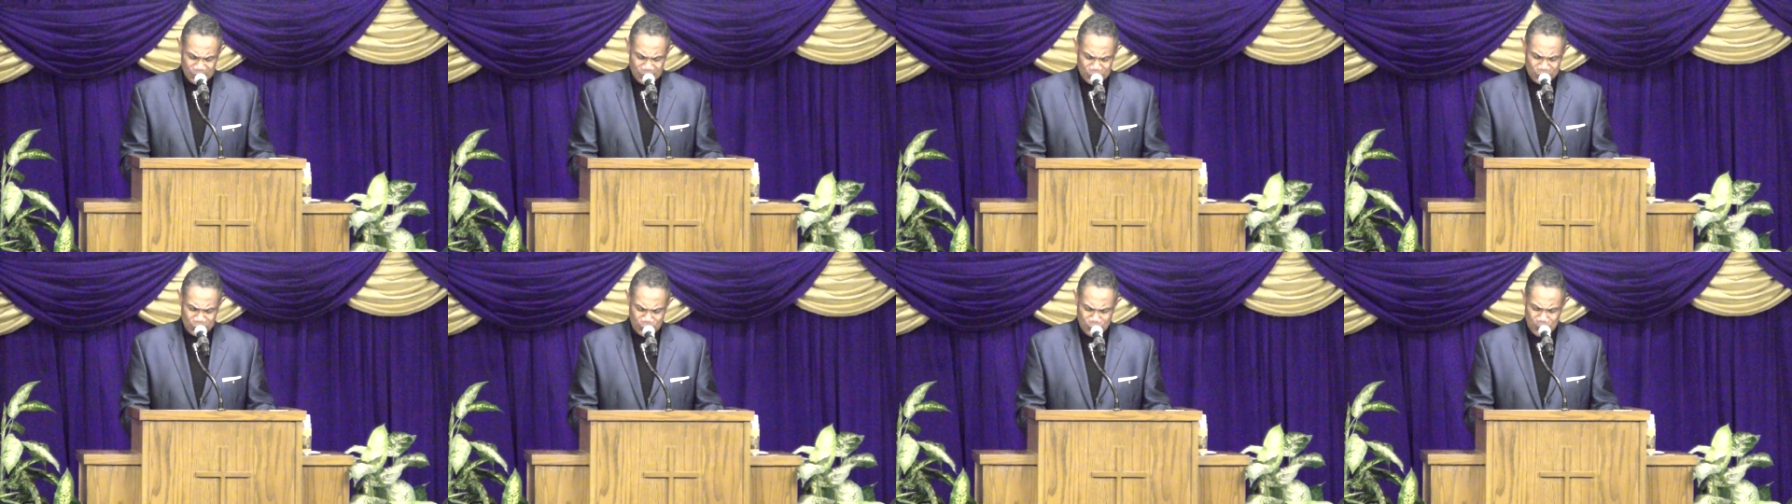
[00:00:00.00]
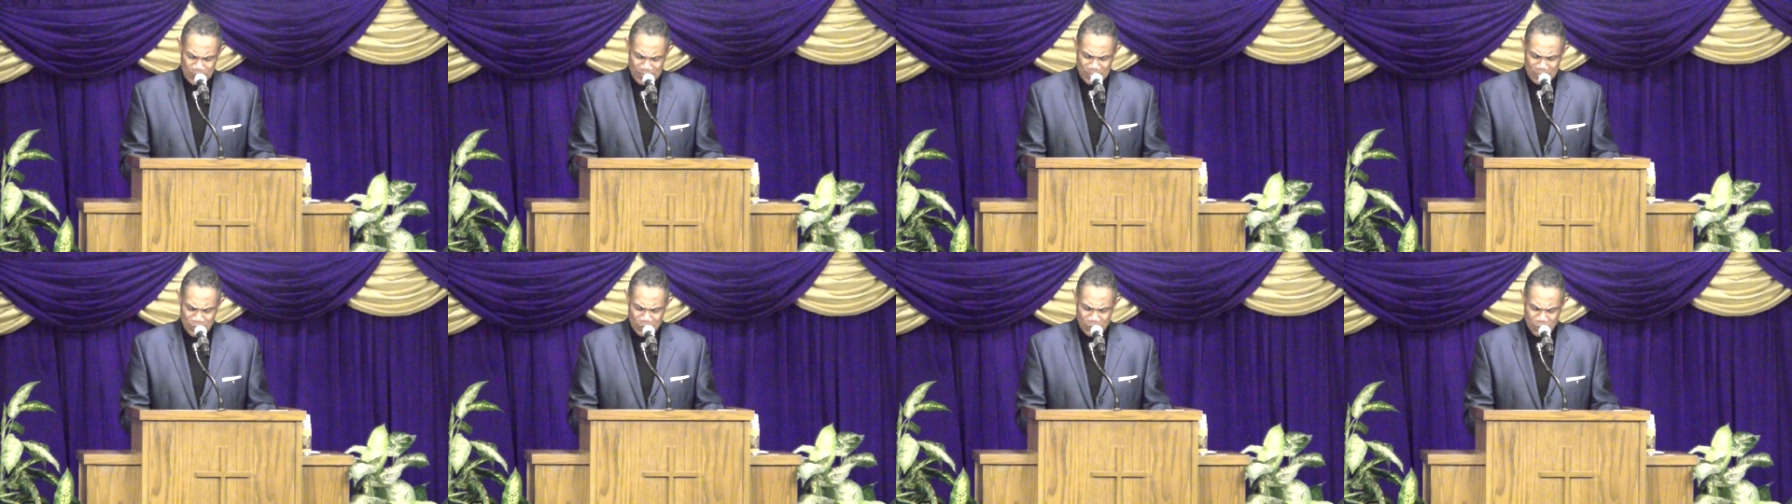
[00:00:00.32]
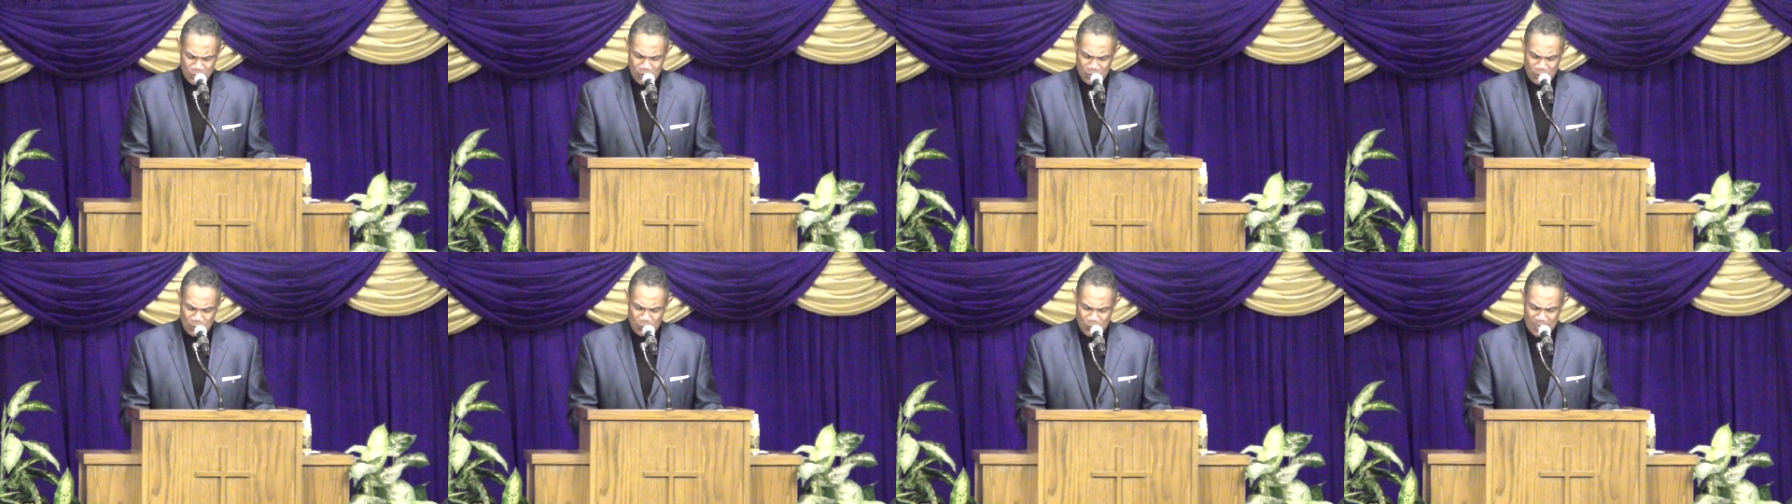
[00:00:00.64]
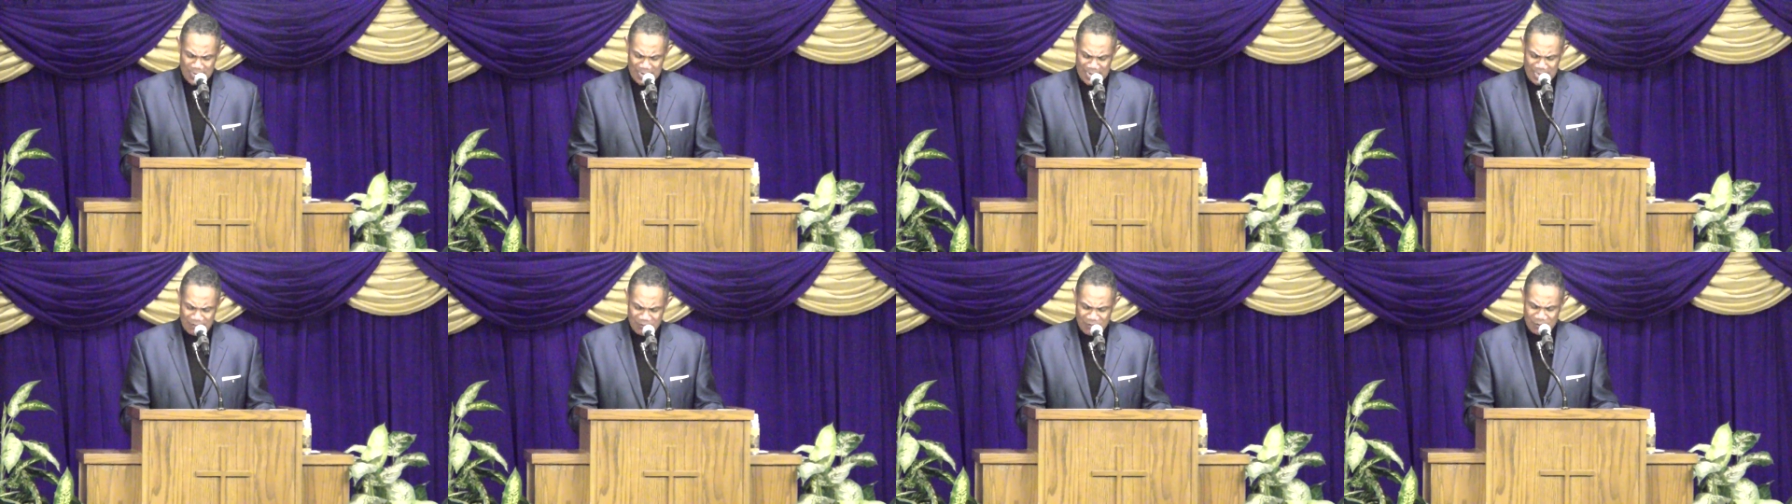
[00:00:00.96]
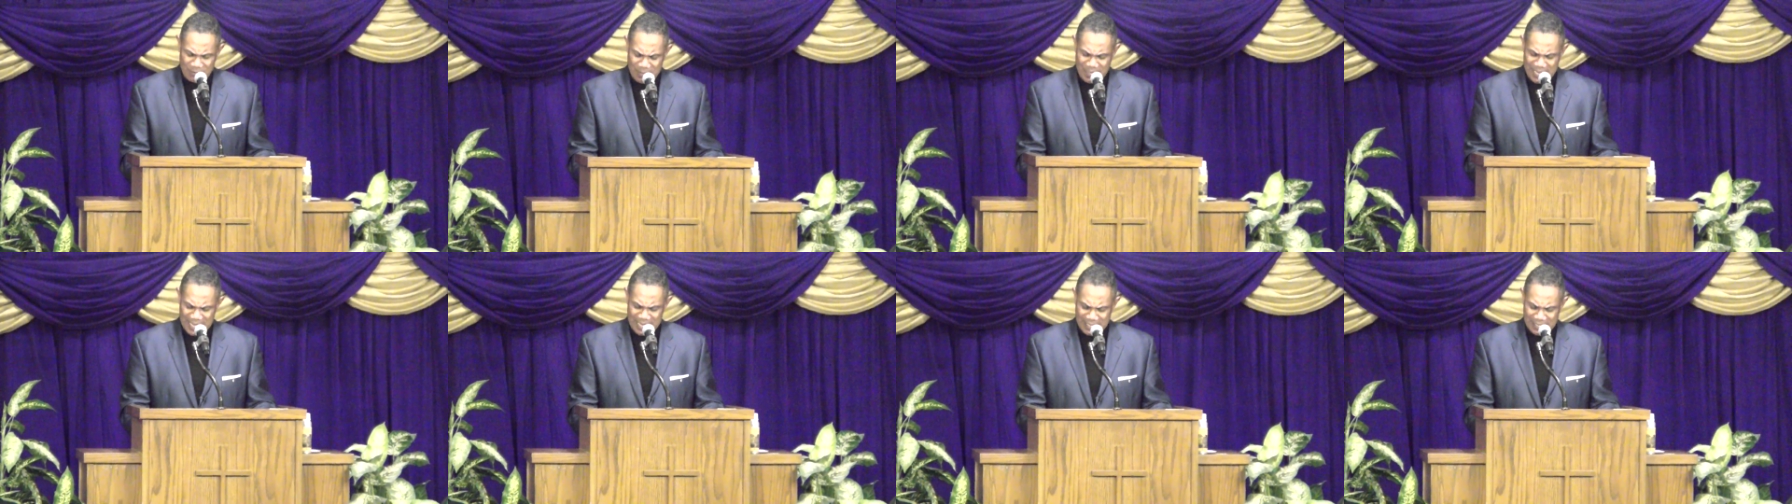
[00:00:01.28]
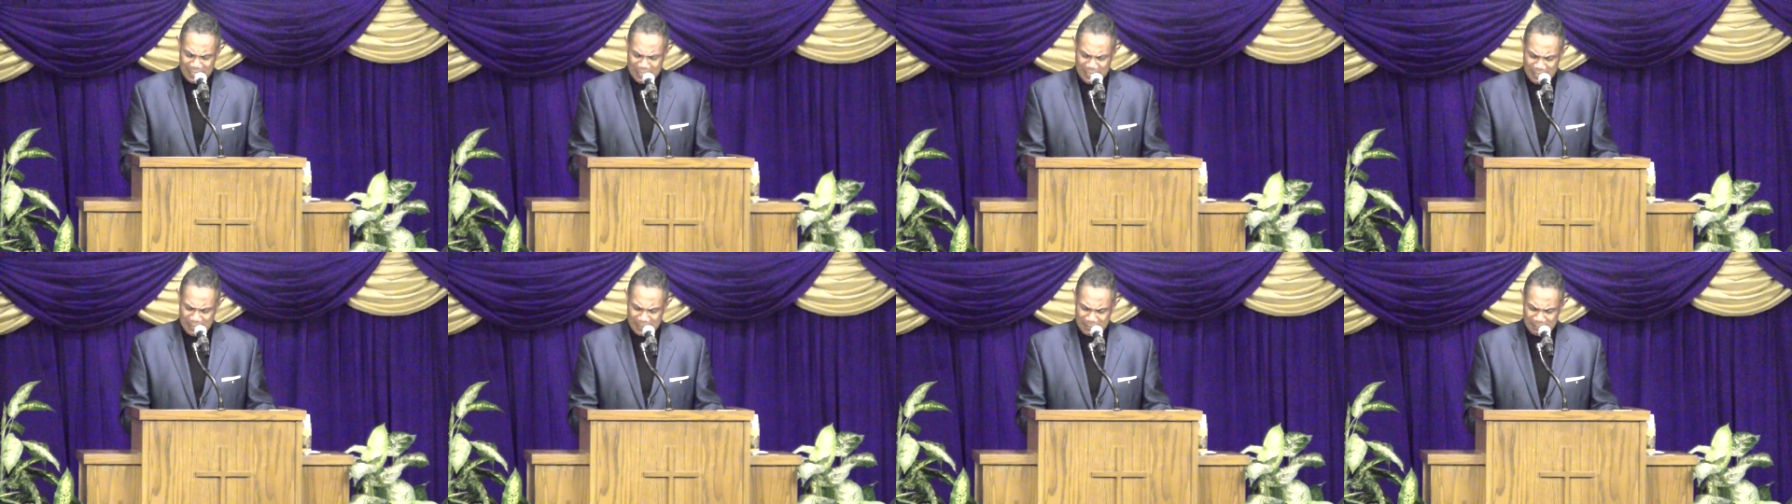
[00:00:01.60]
to endure whatever may
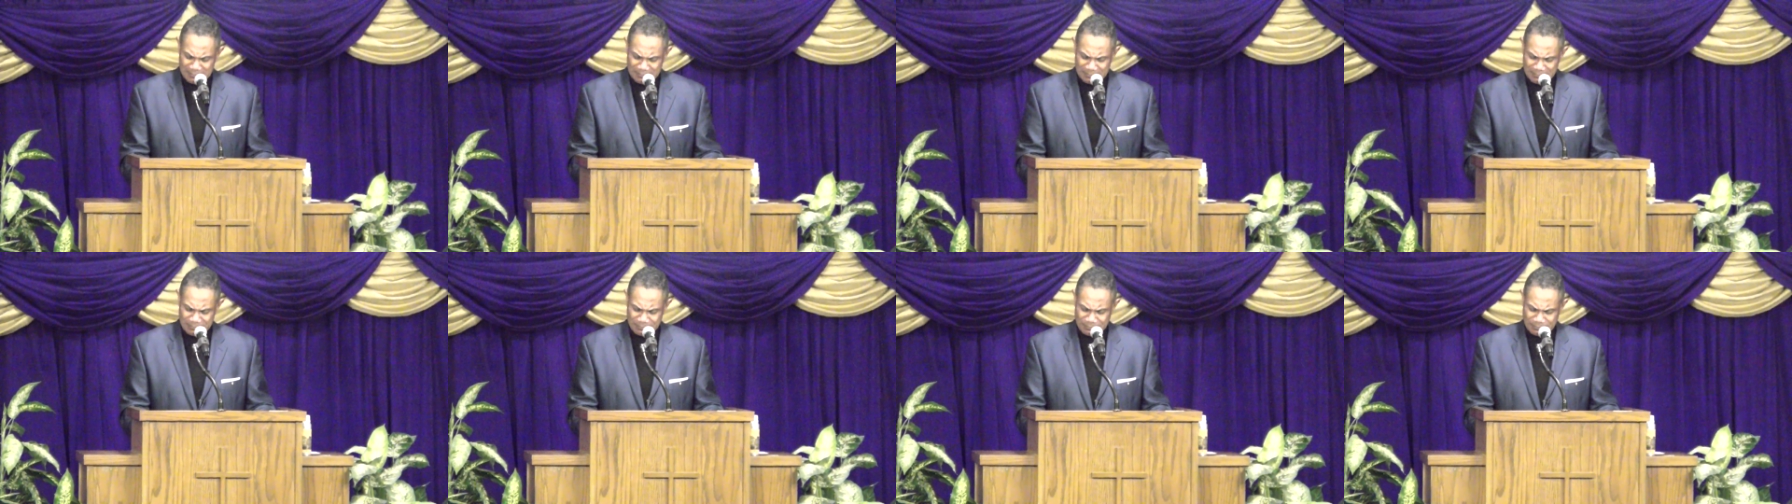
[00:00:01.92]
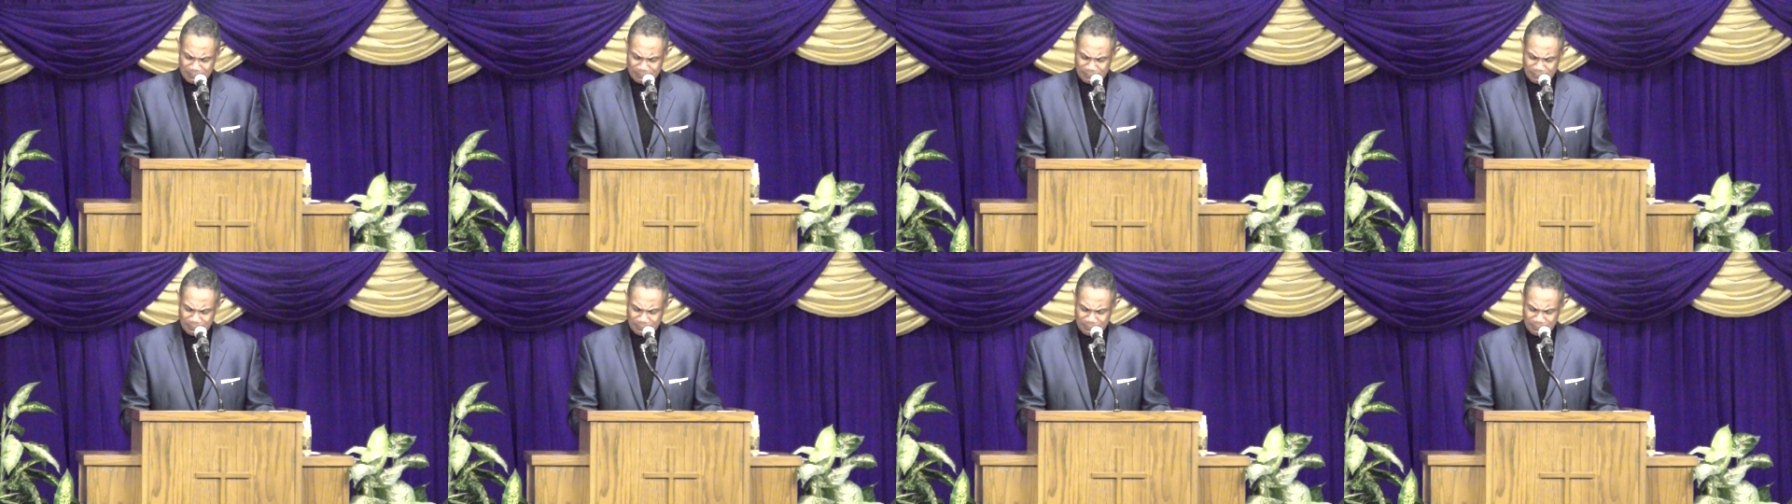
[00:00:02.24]
come,